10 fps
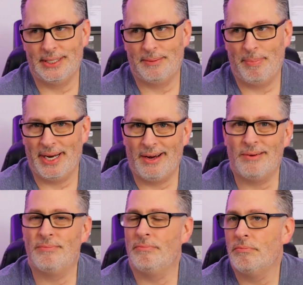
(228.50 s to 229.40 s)
It's been
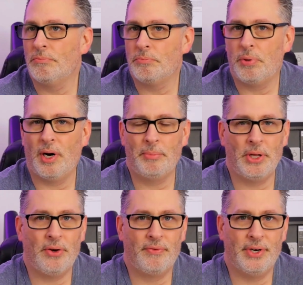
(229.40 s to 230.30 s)
out
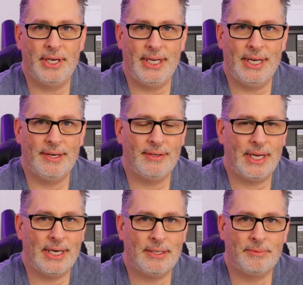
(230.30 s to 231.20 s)
probably over a year
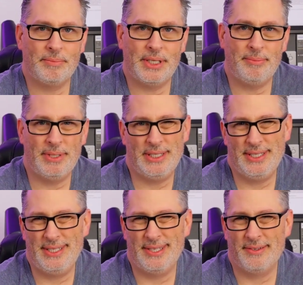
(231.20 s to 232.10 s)
now, maybe
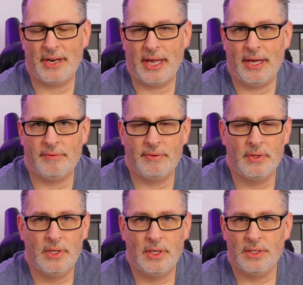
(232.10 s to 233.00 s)
a year and a half.
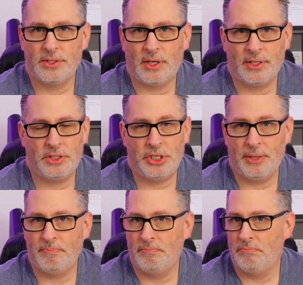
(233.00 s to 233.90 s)
Solid
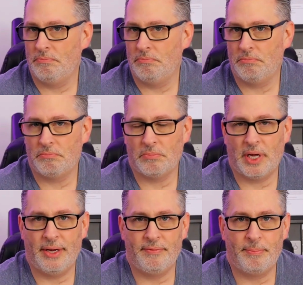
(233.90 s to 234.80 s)
chip.
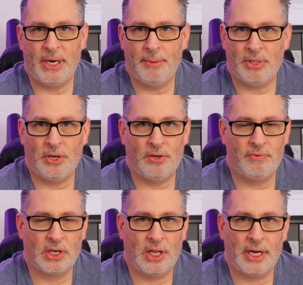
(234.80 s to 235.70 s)
I've been able to
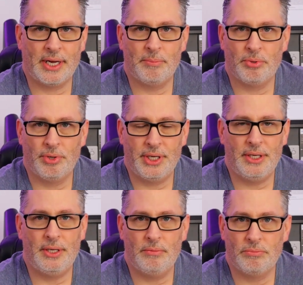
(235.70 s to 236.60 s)
overclock it
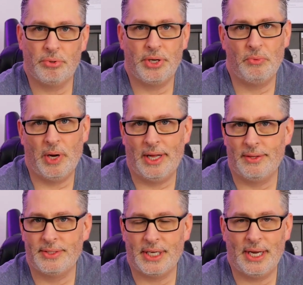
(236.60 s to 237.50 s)
pretty
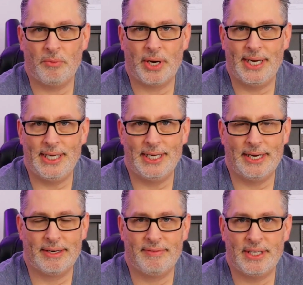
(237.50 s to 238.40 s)
well to get what I need
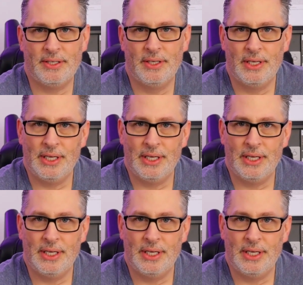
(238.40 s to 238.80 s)
out of it.